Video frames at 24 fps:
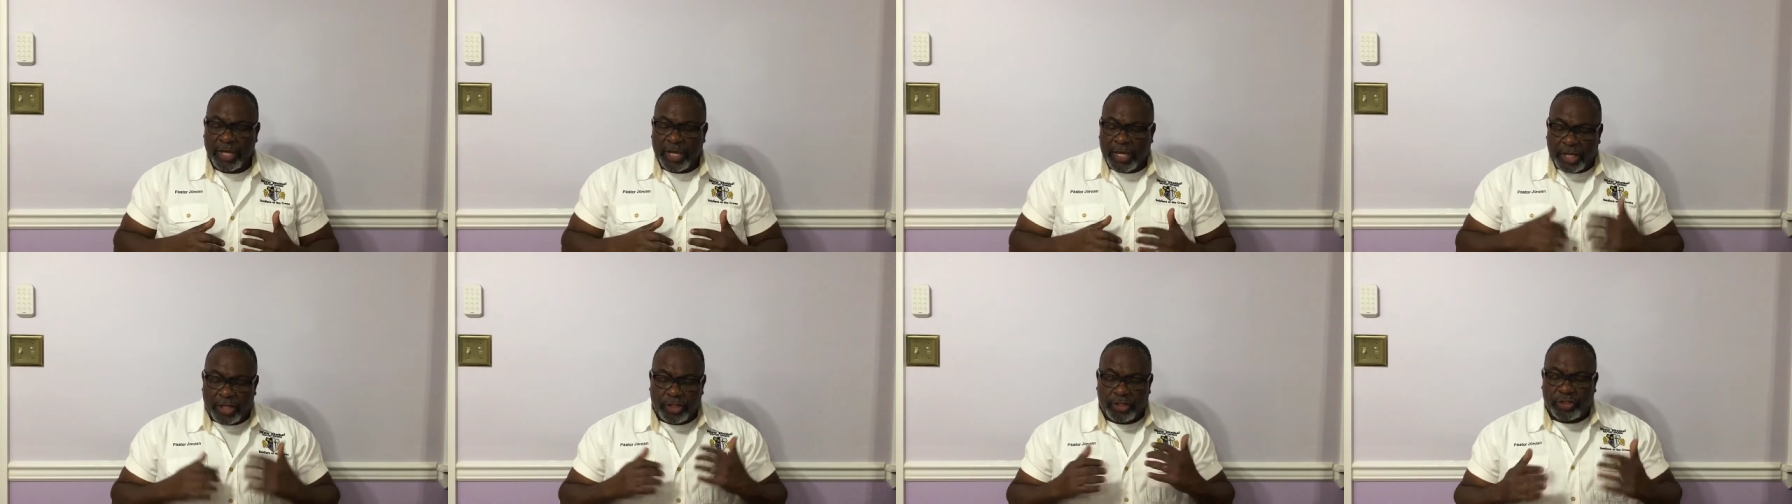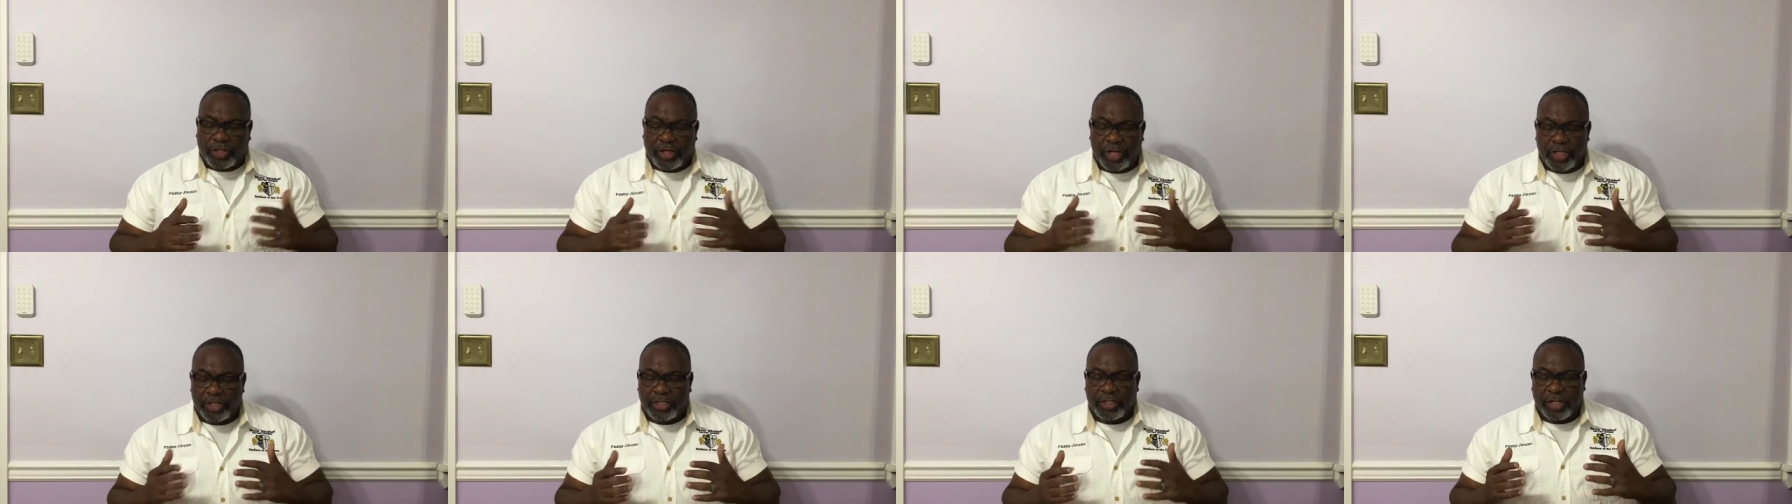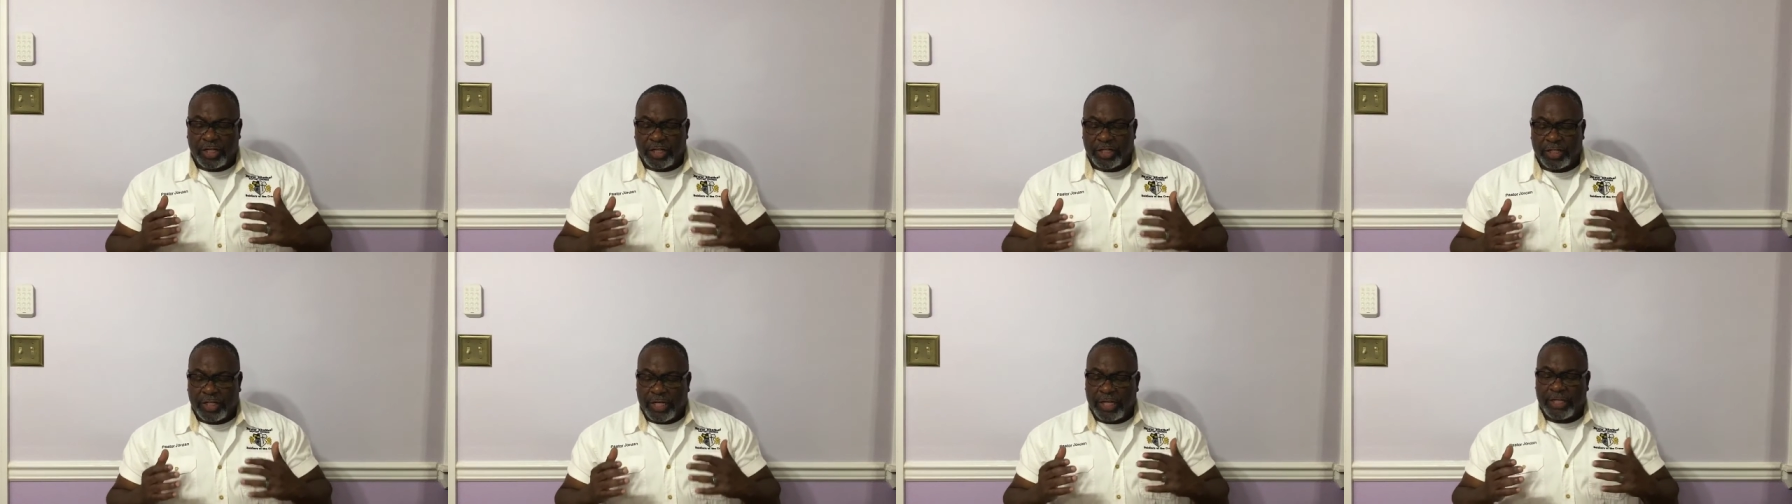He says,
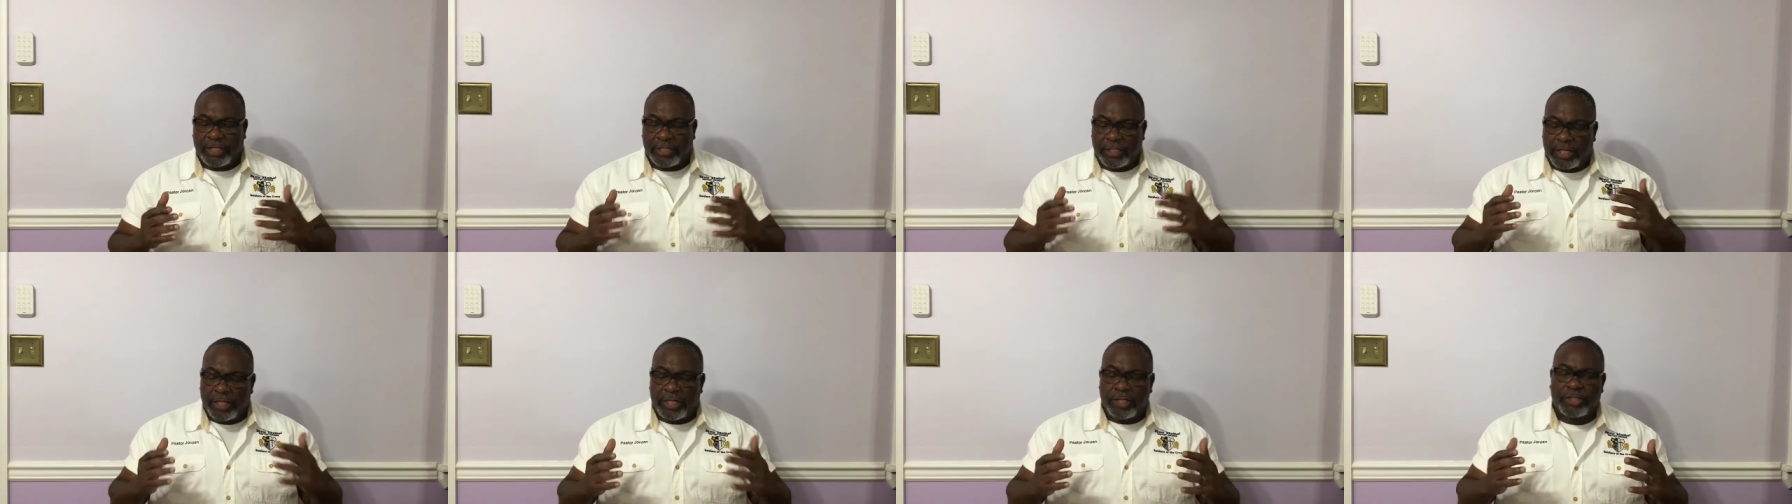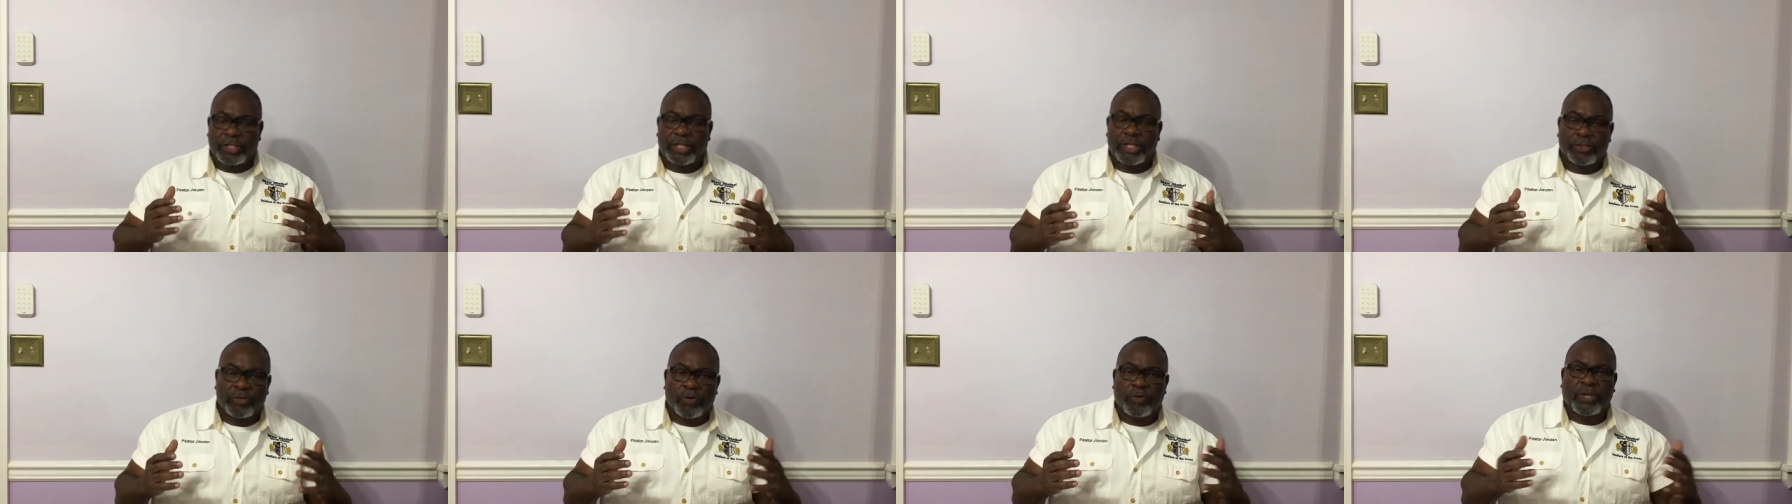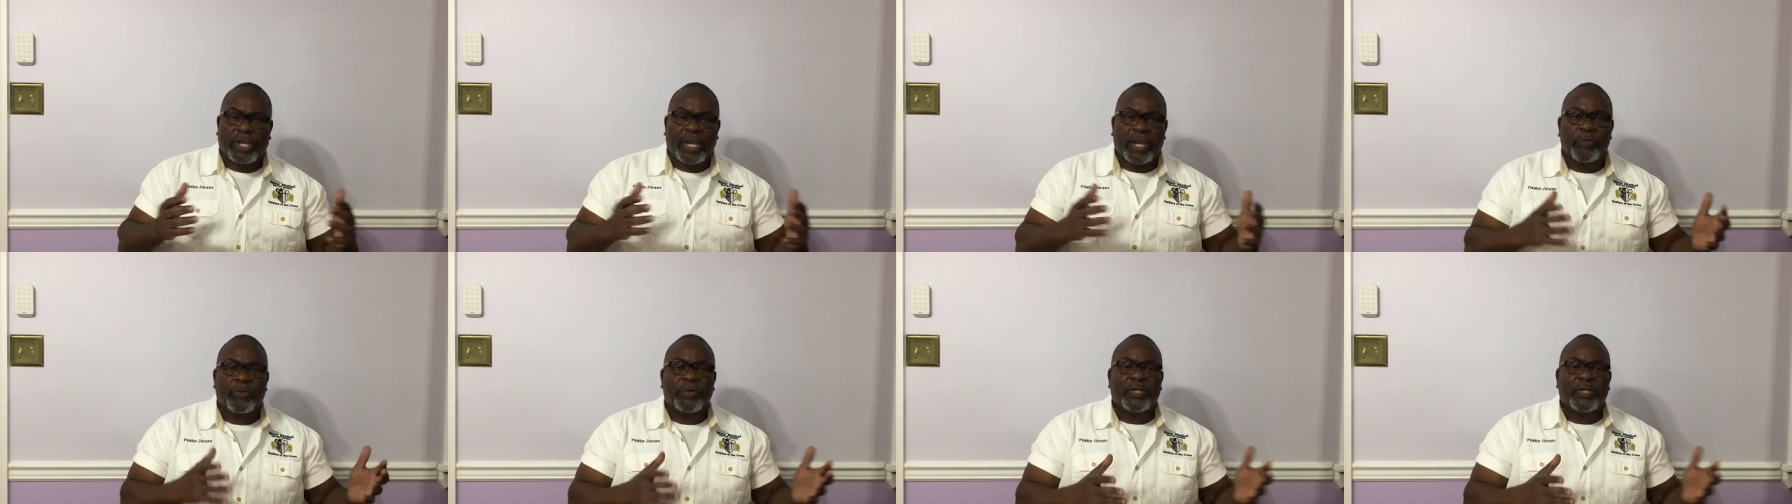uh, he says, okay,